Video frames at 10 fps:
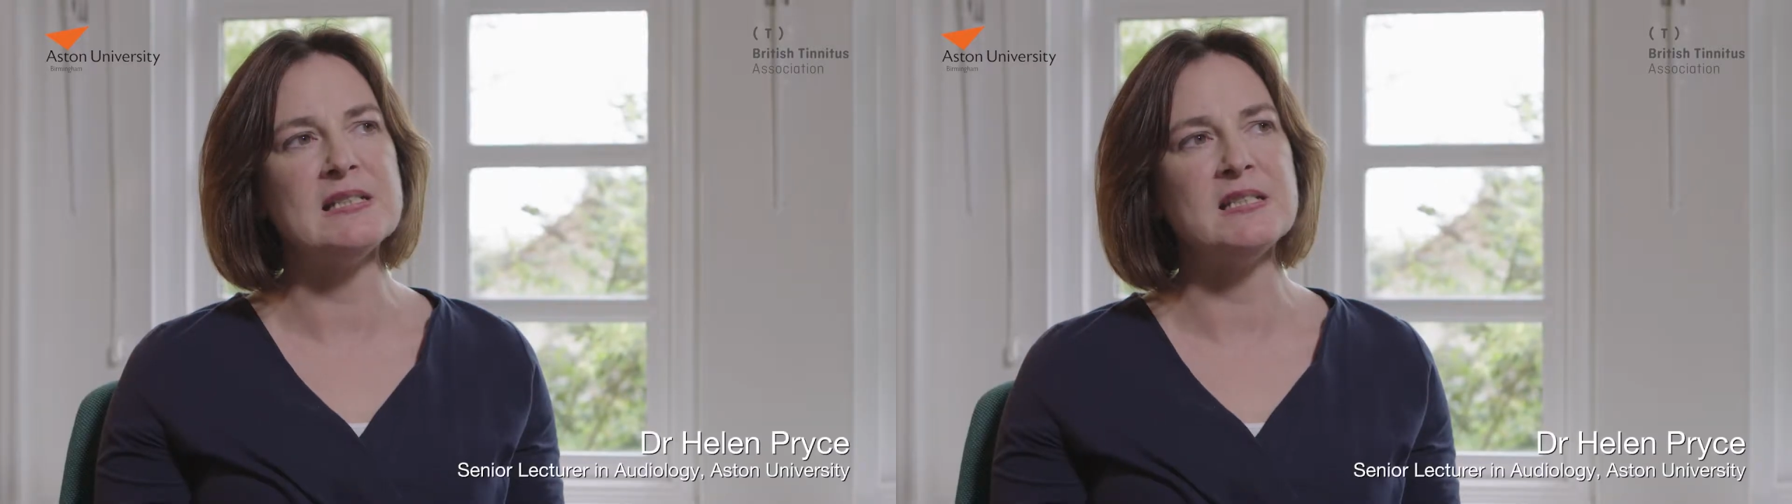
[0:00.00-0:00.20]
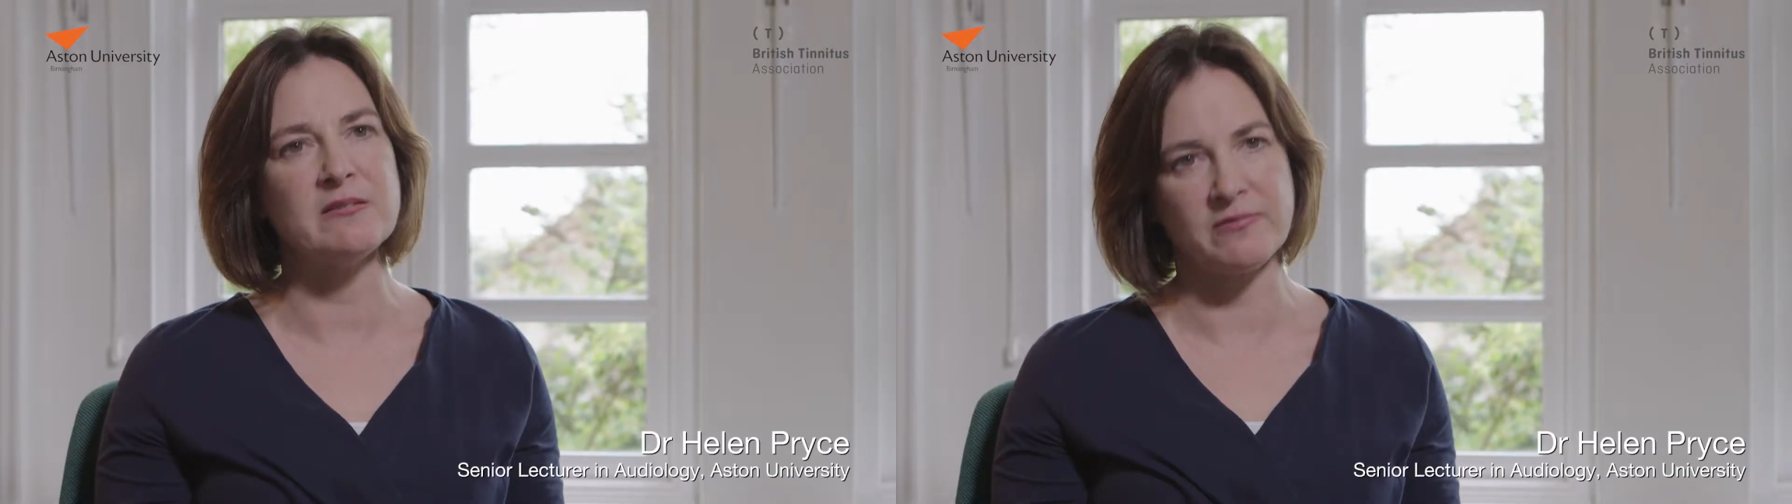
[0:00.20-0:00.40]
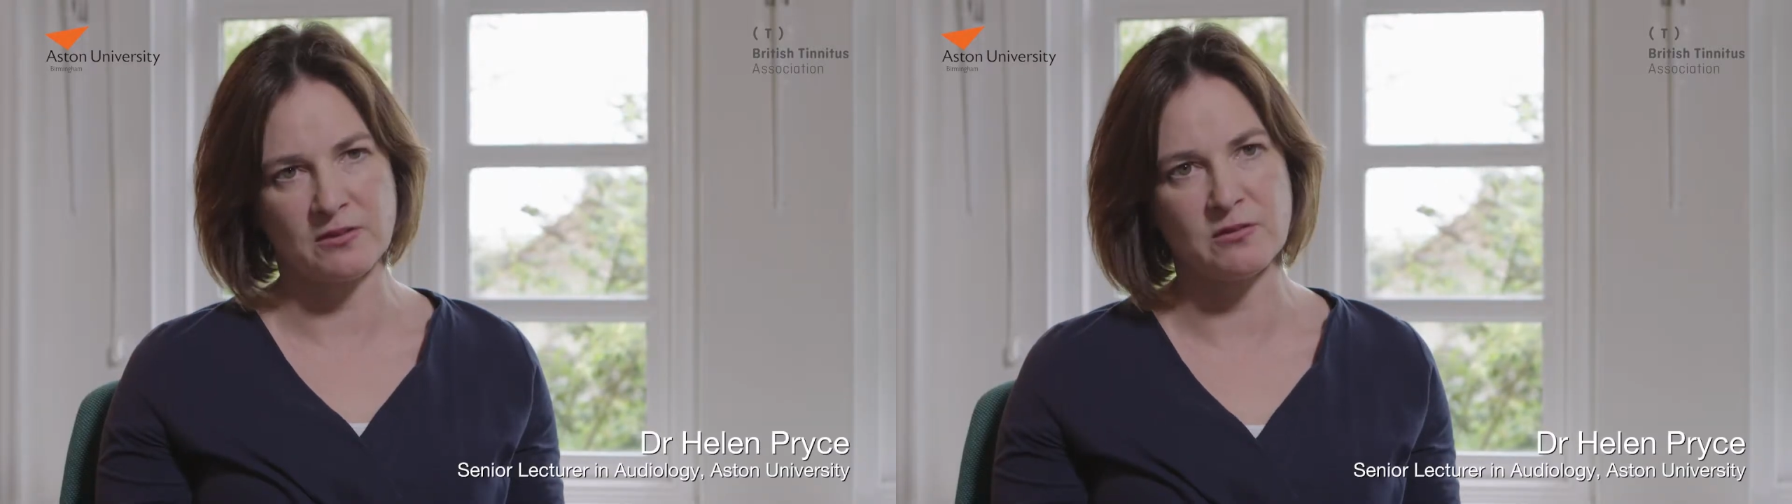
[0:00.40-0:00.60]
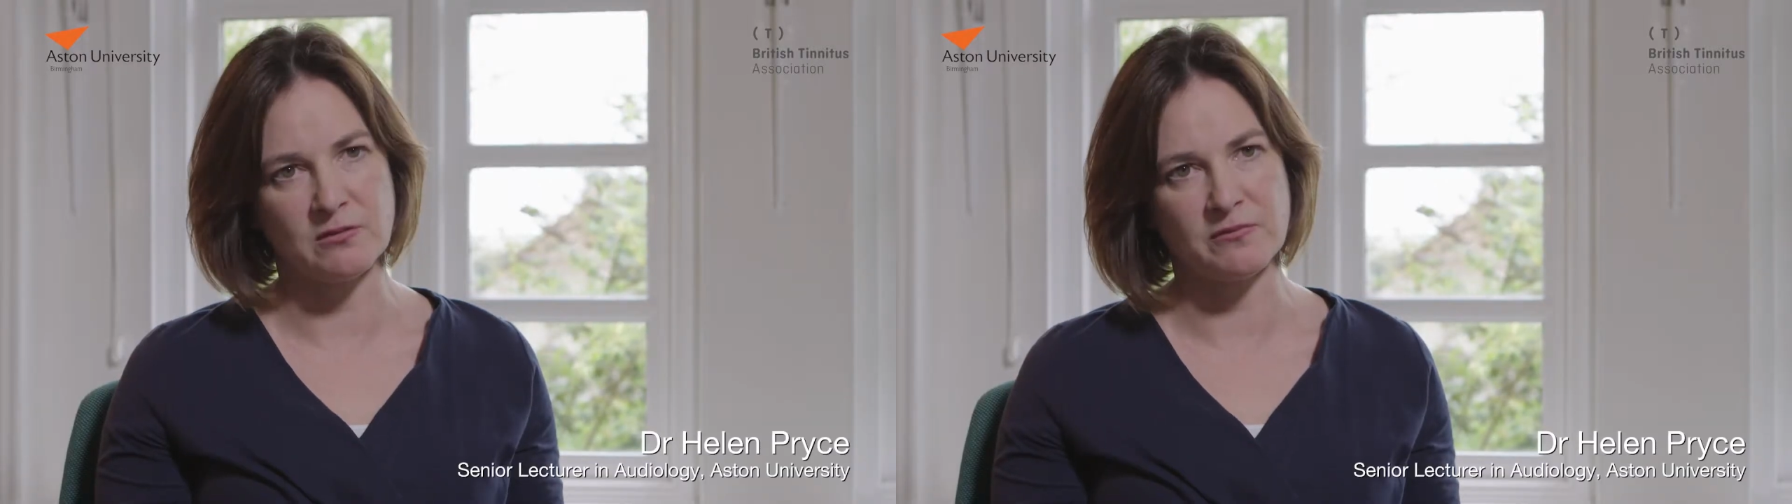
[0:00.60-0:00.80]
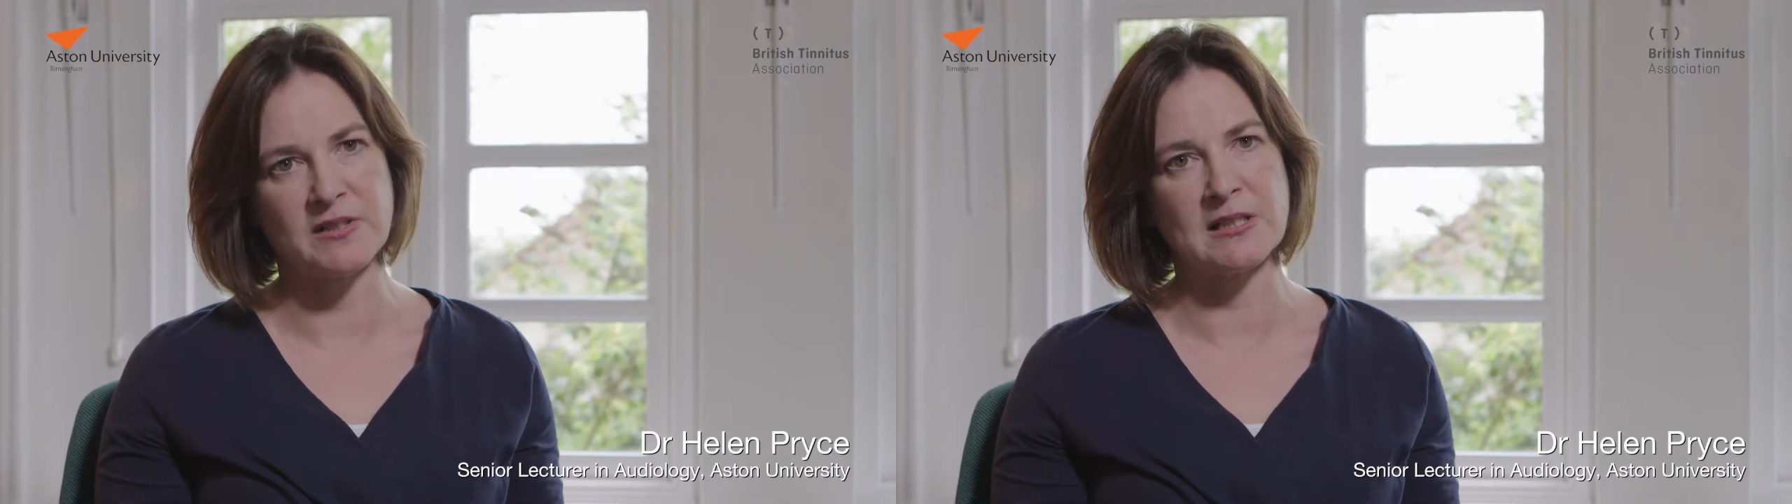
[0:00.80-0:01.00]

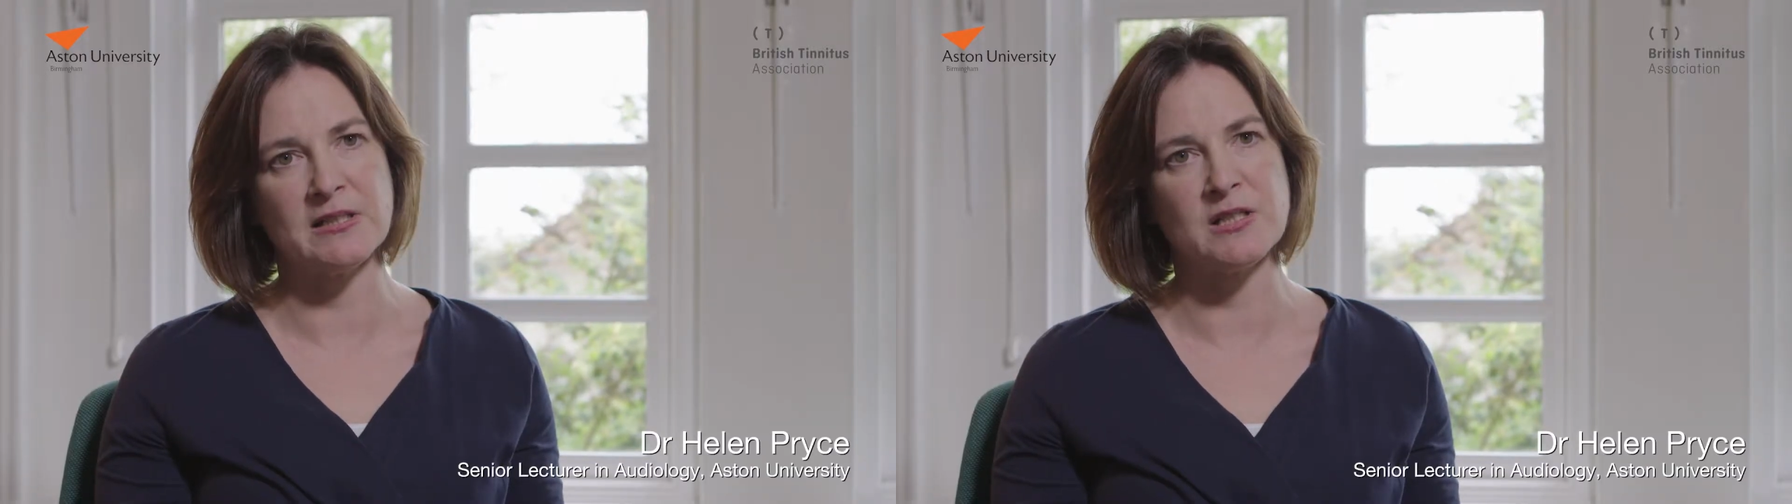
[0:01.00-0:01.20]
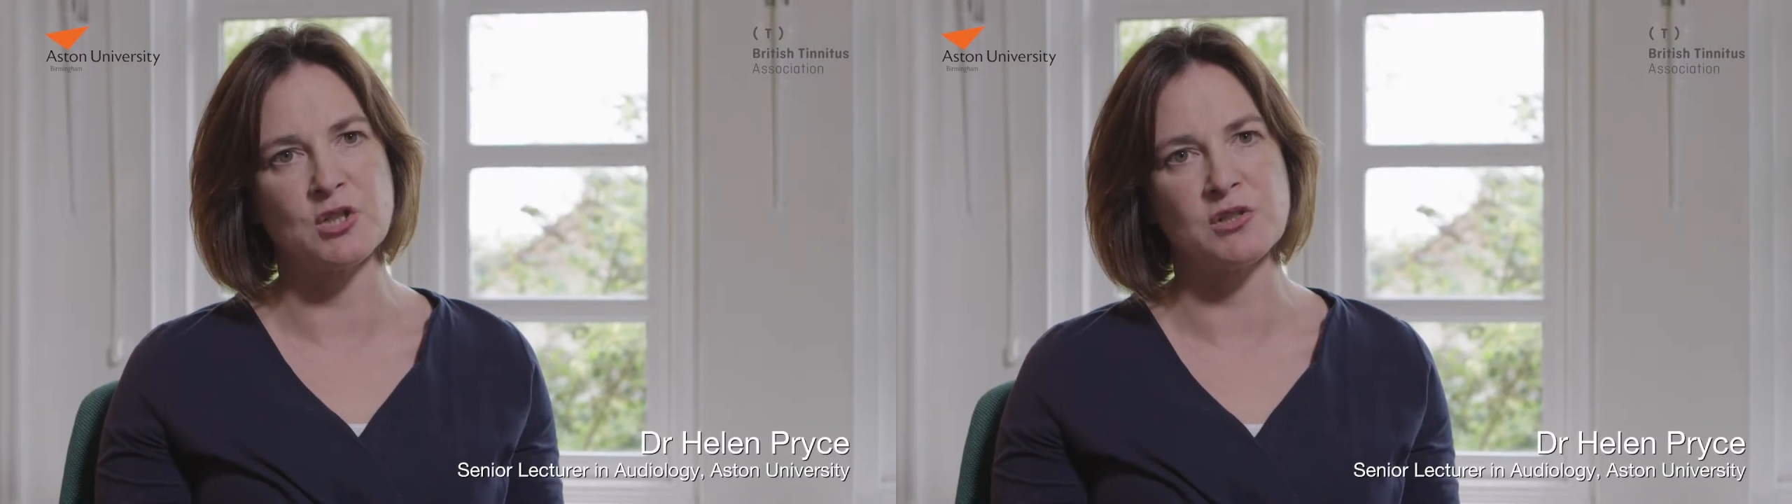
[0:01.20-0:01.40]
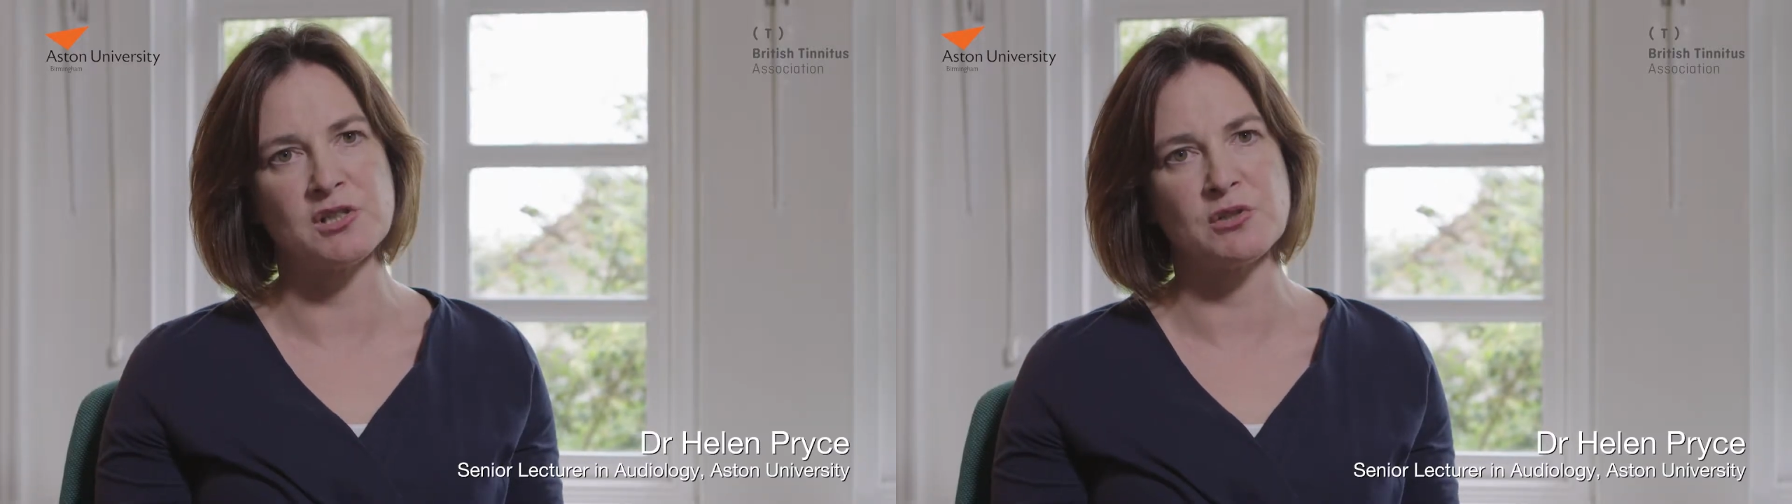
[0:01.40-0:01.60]
difficult for clinicians